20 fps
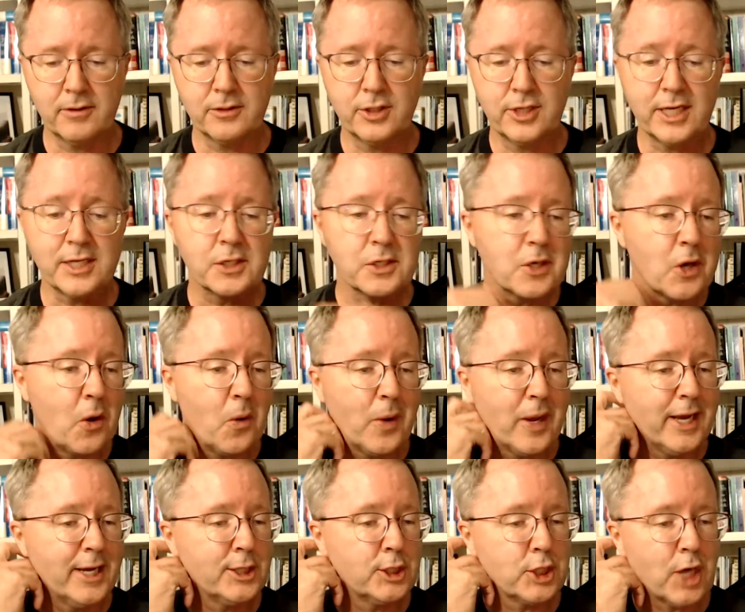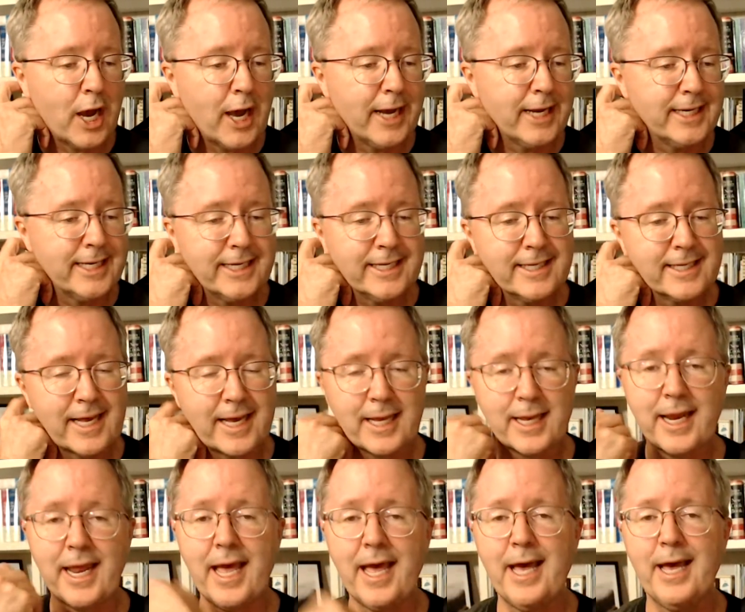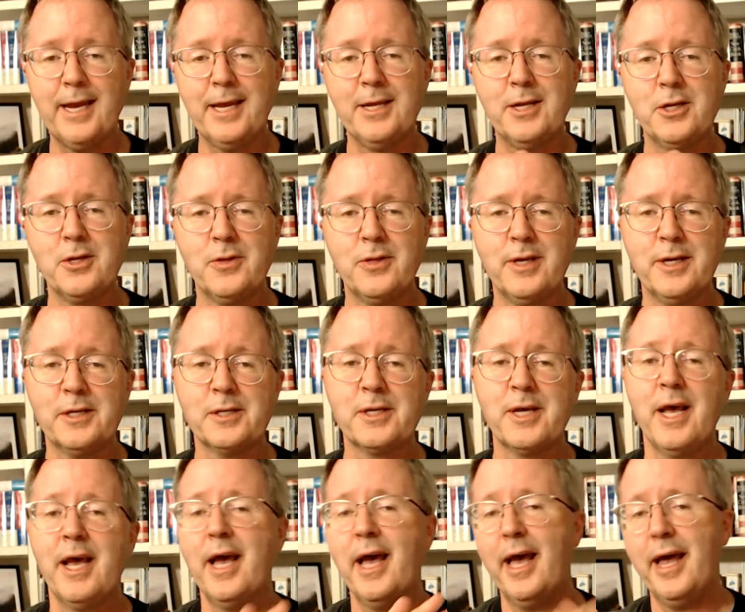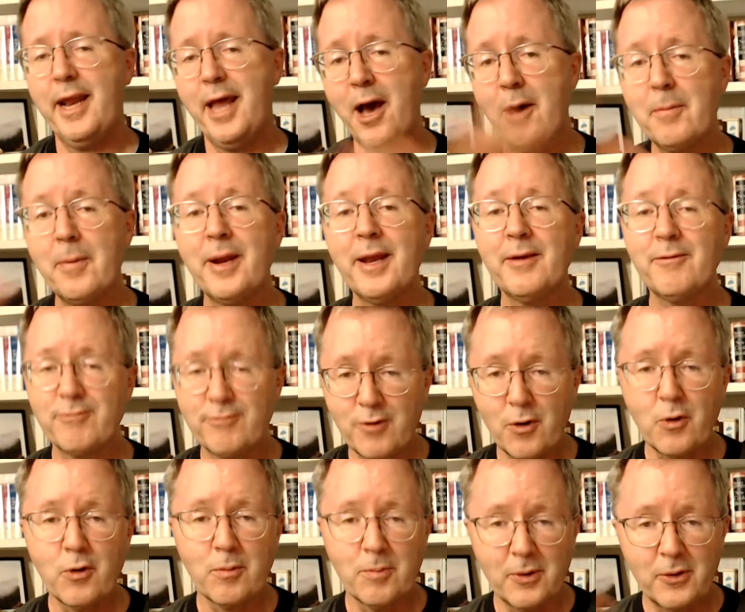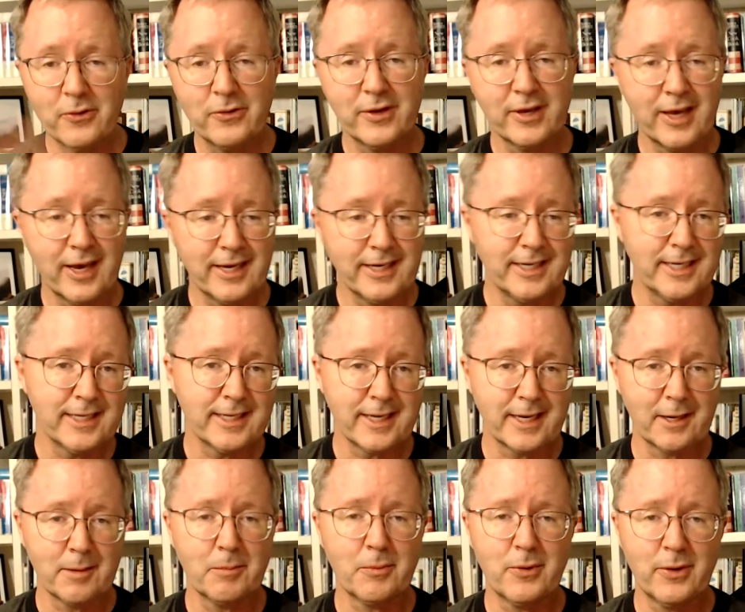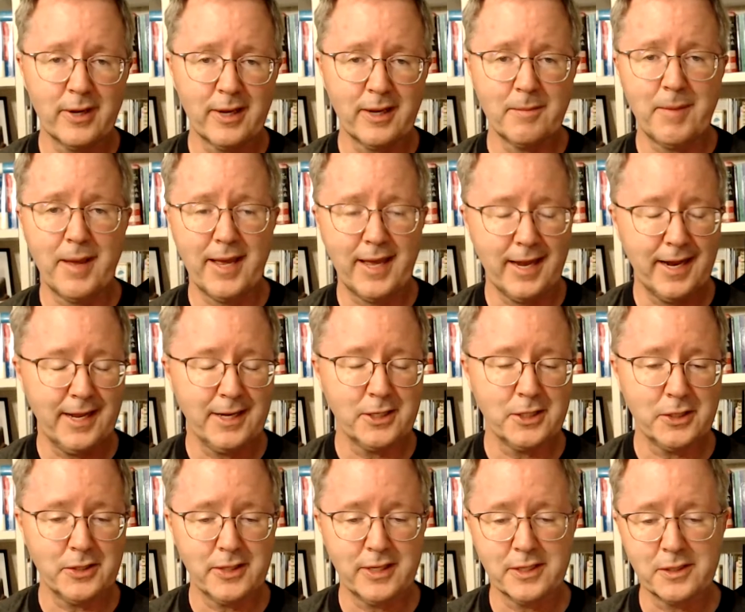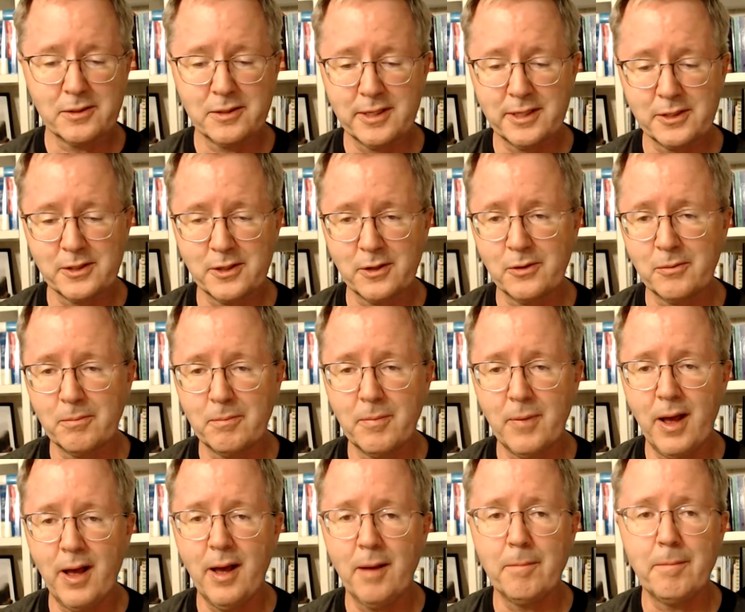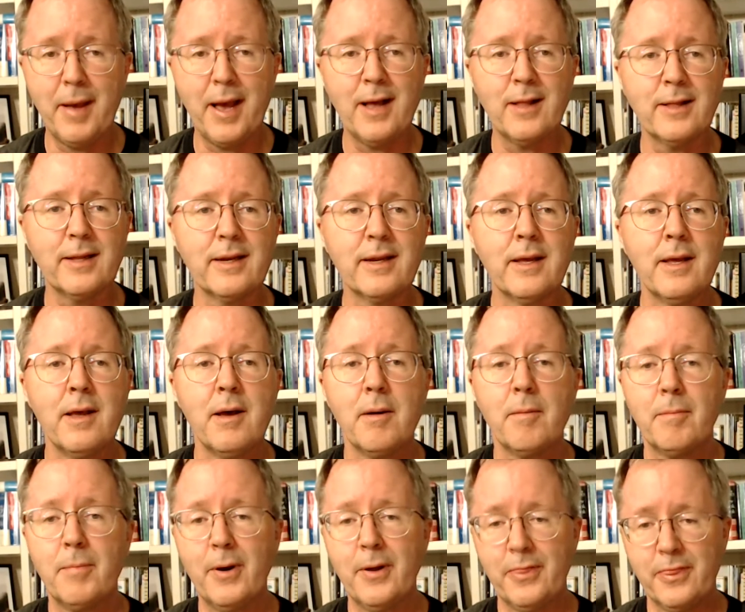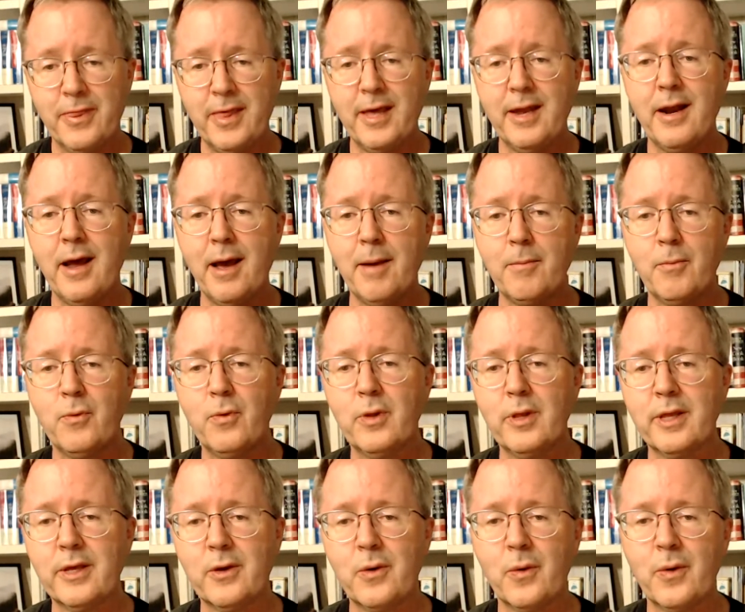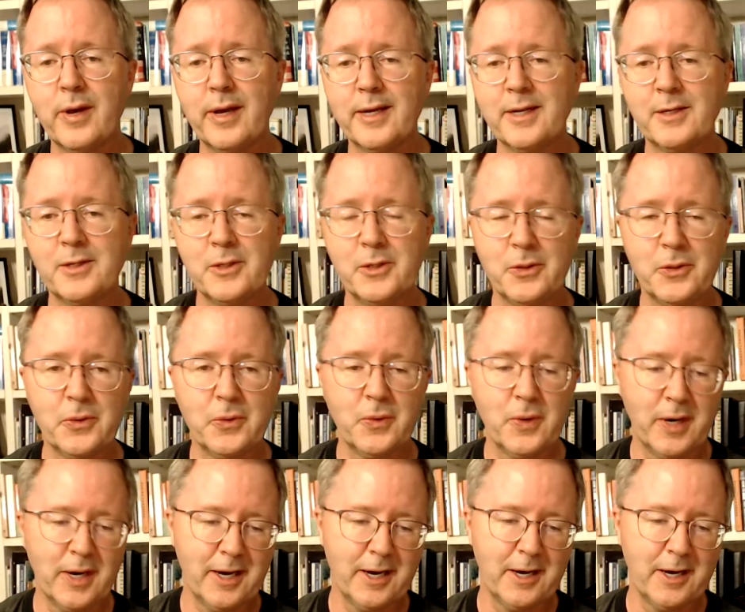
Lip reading: disco-ish ideas I can add into this, and how many folk music ideas I can bring and make it into this ballad. But then I'm really going to